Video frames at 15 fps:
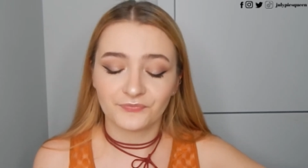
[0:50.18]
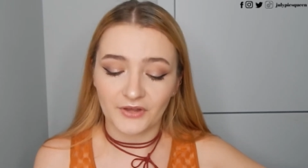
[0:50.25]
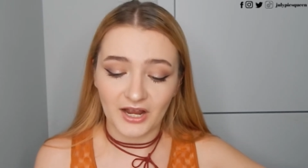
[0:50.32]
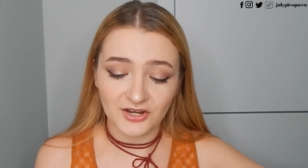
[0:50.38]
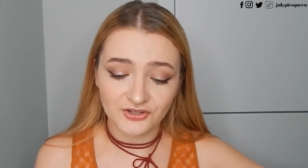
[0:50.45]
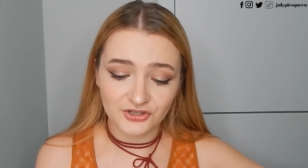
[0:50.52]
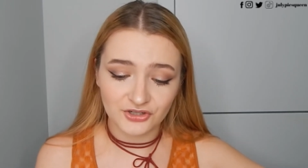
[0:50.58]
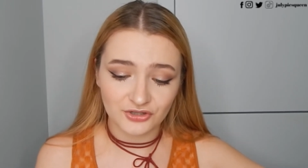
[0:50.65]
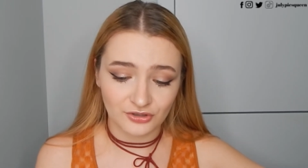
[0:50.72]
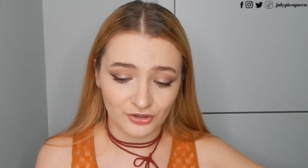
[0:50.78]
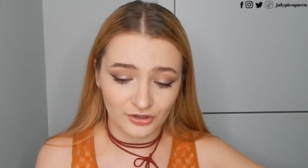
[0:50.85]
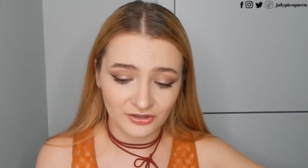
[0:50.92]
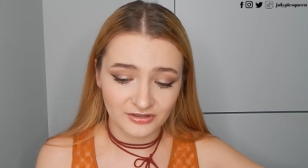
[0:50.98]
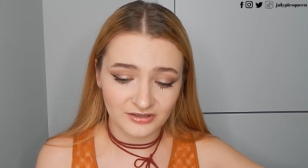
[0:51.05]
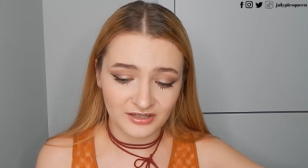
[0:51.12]
I just
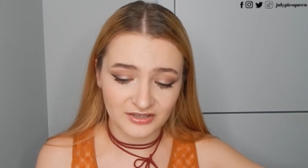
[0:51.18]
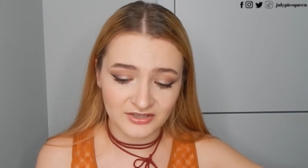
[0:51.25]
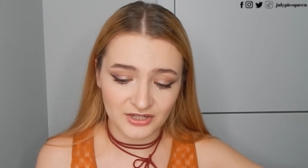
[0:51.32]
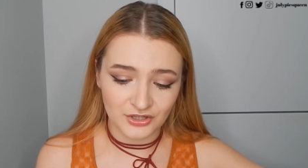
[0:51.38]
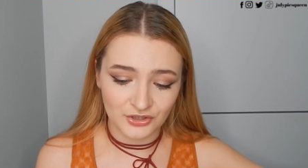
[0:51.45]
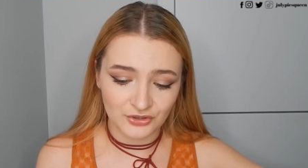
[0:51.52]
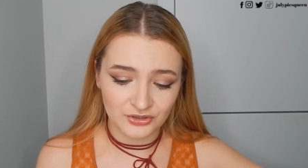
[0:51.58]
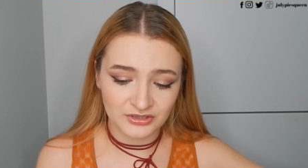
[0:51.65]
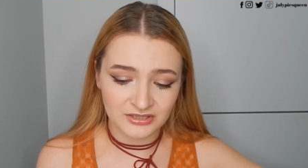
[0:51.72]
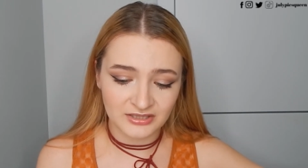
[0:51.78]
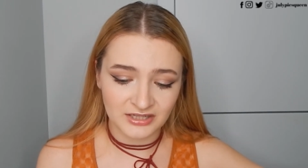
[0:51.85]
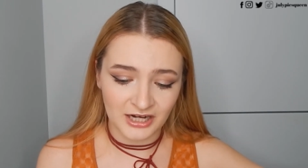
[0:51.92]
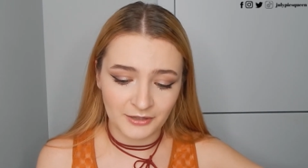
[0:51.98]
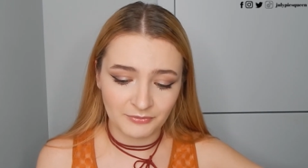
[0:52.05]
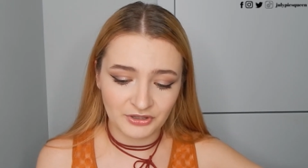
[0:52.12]
thought it's a good
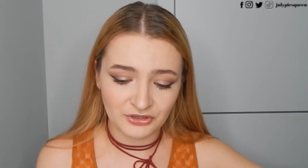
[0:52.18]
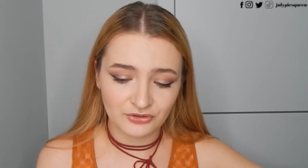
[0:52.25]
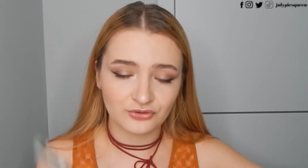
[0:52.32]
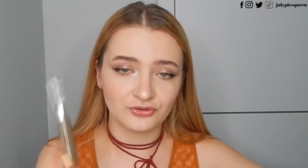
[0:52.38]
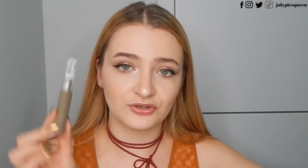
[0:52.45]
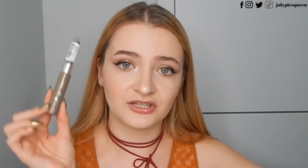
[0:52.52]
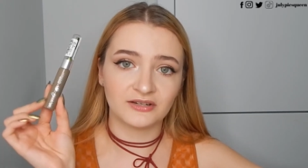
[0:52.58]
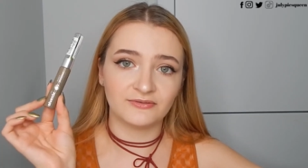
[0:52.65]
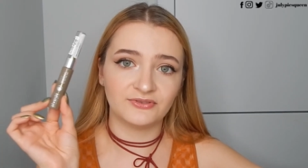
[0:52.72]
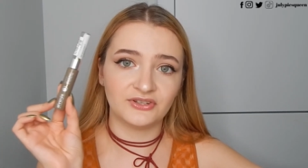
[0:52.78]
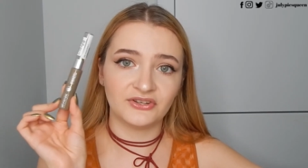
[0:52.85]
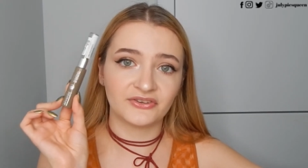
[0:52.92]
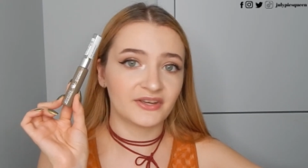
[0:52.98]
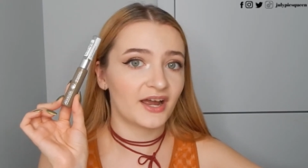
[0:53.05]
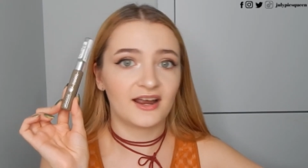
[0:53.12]
timing to give
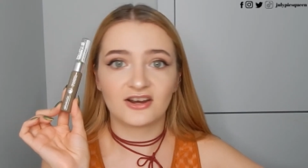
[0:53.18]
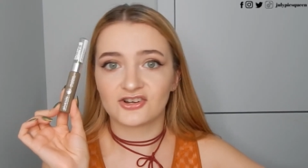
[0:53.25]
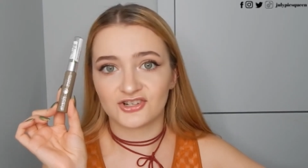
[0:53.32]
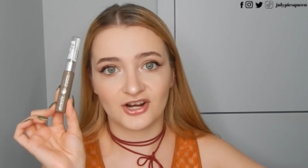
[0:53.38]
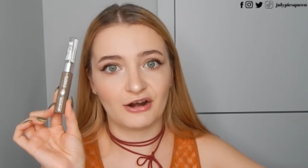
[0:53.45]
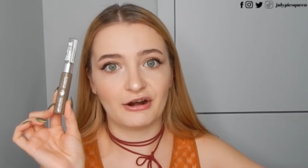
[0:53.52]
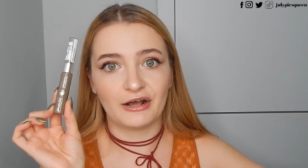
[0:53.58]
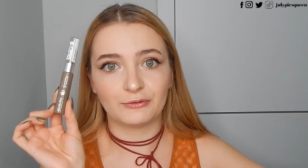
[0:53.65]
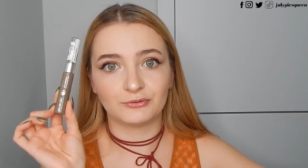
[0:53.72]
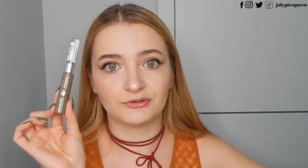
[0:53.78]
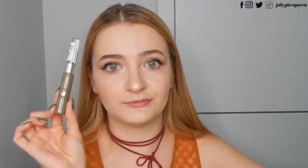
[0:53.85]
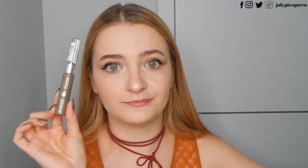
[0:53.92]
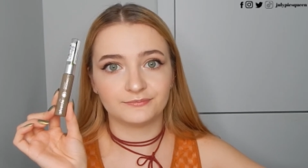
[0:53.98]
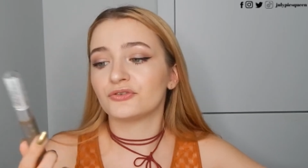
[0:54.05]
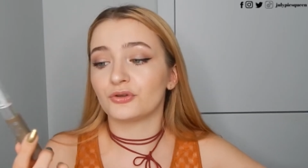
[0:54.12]
this guy a shout out.
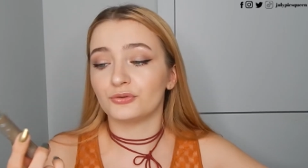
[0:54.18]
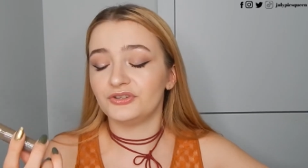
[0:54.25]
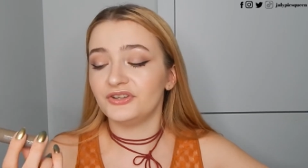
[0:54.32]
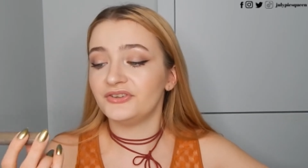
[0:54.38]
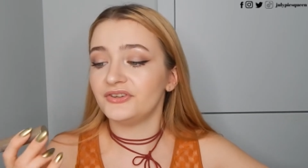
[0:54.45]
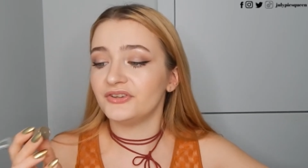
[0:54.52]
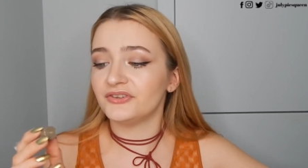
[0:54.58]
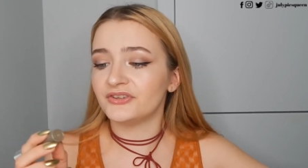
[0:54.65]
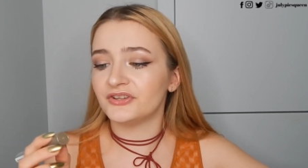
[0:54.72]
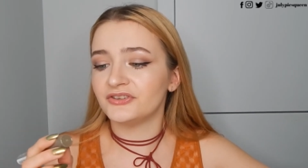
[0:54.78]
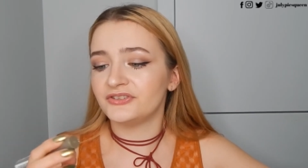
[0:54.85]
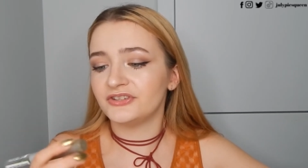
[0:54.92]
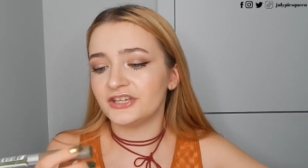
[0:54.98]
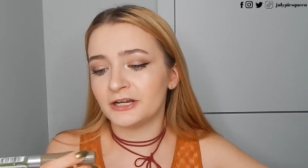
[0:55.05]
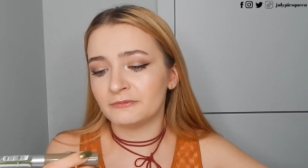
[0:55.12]
So this is the
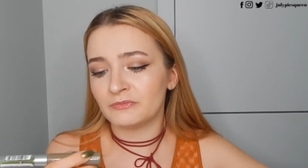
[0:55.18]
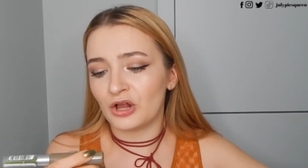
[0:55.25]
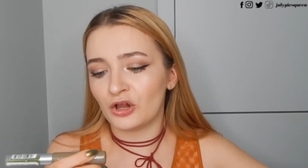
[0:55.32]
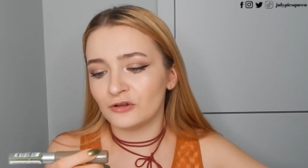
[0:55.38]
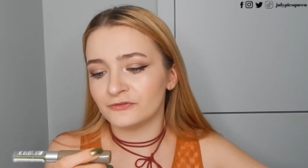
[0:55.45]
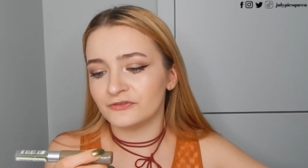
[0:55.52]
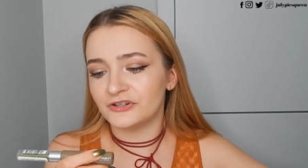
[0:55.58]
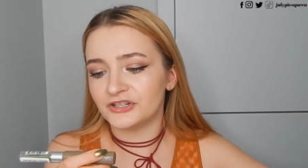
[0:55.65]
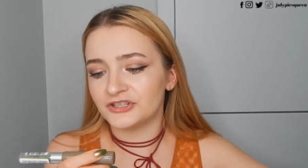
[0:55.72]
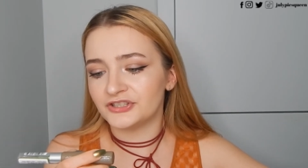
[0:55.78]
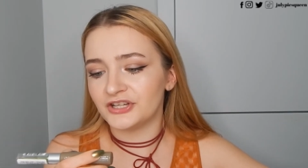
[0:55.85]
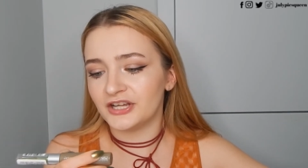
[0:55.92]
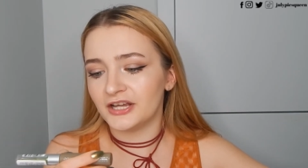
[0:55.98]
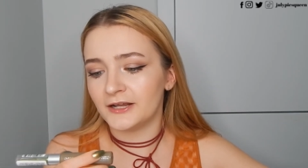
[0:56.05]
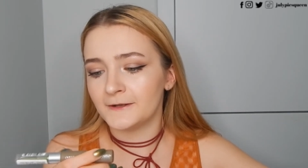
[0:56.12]
DM
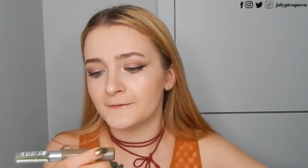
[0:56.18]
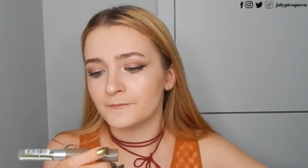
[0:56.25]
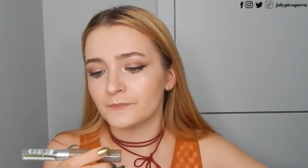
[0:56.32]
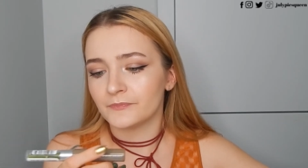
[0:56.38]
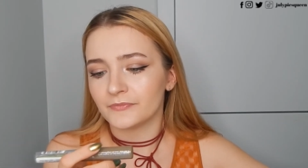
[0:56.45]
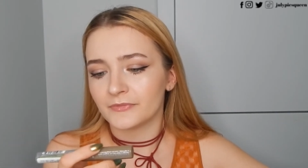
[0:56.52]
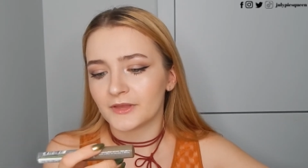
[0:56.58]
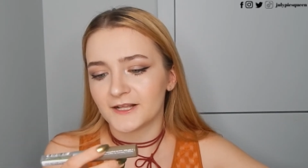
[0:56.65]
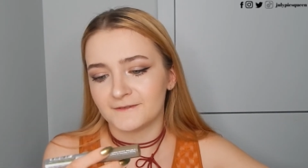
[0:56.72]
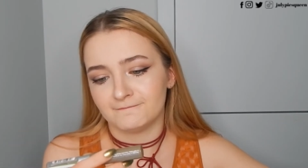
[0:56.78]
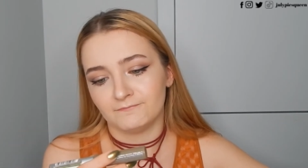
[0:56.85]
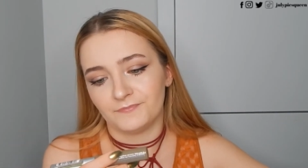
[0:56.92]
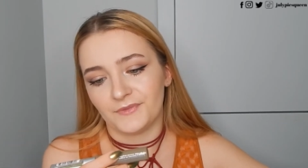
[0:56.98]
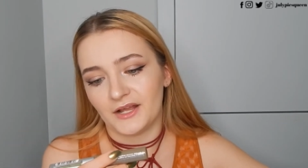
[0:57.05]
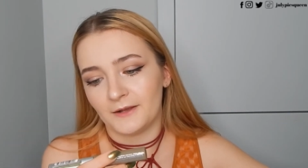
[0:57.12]
Alverde
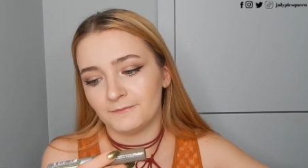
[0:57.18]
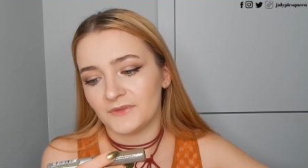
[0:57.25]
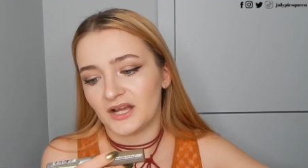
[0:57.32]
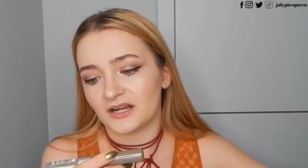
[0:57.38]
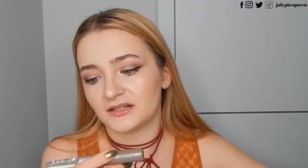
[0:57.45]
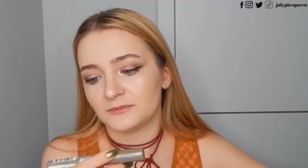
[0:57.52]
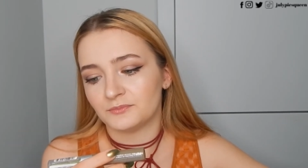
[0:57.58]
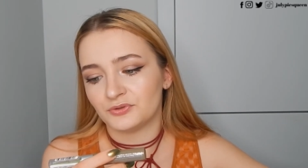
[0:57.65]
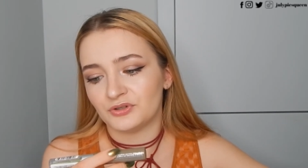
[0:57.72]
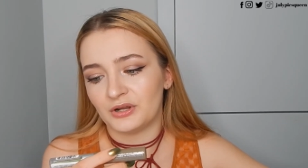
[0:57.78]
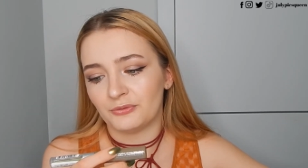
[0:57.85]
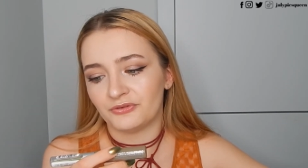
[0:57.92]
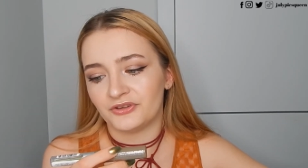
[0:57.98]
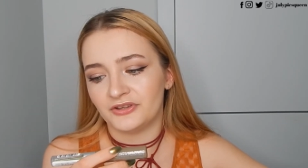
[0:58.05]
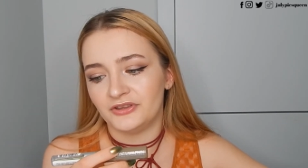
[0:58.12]
I'm not gonna
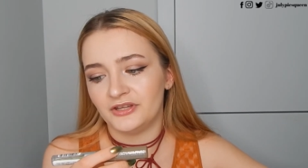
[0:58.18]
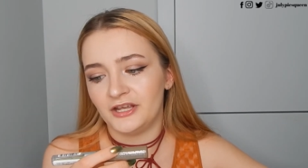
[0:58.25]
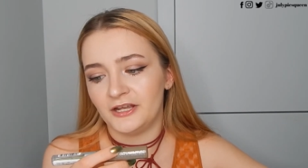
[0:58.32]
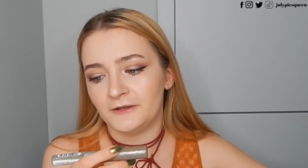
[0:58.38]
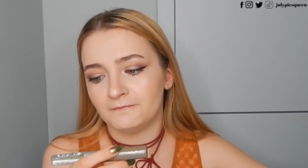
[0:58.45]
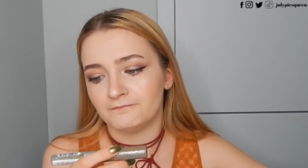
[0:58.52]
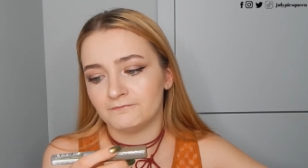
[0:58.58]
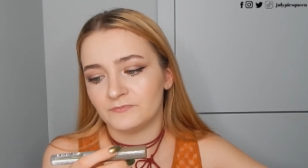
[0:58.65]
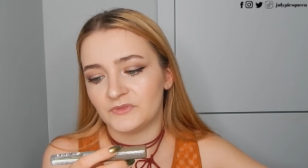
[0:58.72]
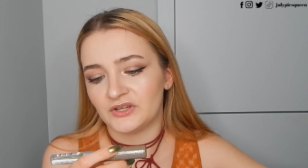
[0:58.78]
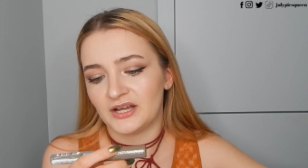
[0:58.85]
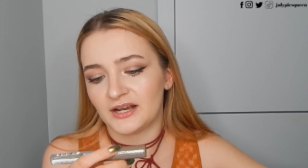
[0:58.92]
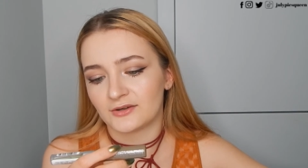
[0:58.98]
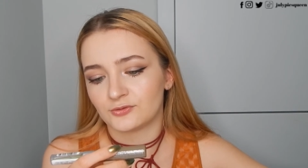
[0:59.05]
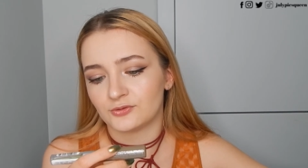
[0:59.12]
pronounce the name,
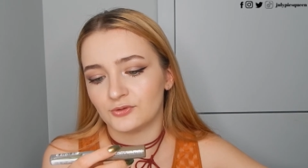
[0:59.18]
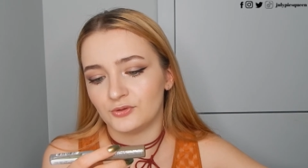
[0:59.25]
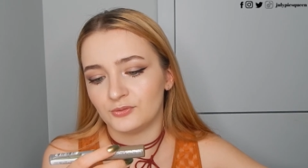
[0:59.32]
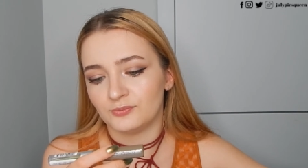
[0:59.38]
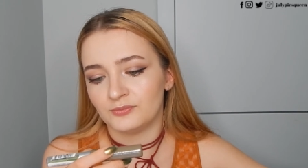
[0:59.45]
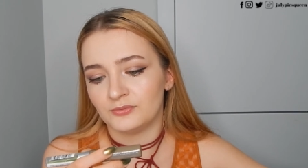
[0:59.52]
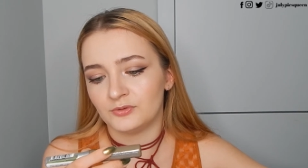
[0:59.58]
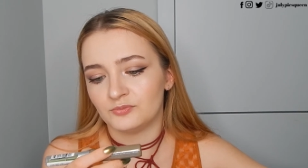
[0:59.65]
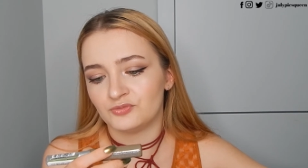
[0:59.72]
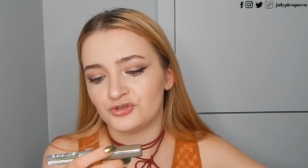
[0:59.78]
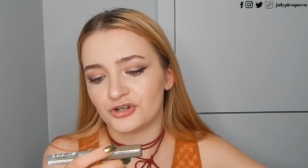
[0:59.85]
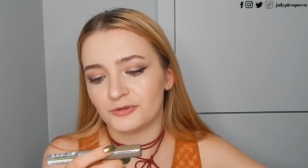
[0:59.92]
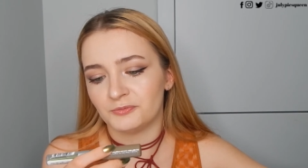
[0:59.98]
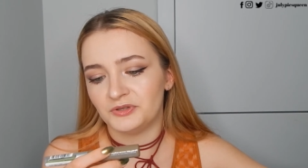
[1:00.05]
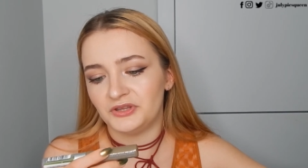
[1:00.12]
the actual
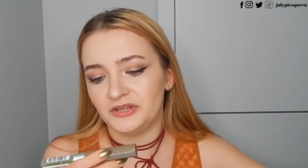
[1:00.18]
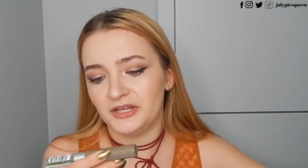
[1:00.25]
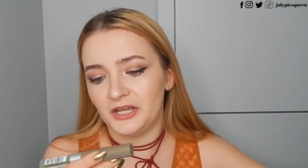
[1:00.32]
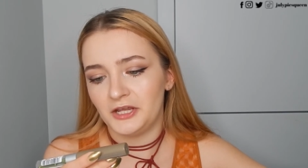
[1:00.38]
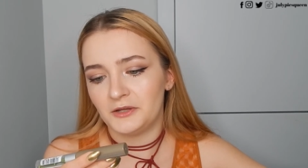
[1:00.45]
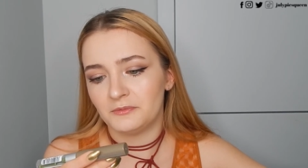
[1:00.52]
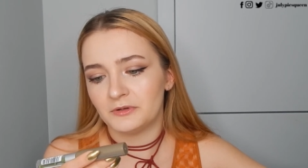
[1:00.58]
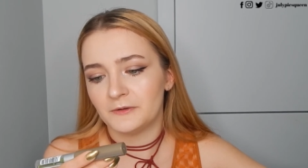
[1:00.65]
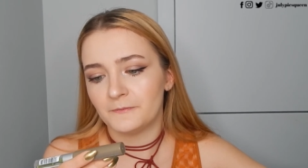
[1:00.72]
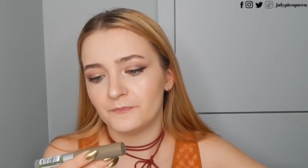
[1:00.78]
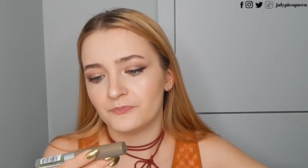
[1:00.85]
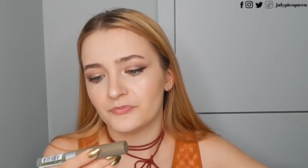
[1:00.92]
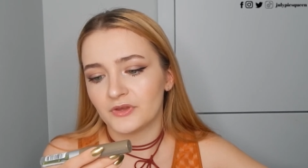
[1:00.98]
German name.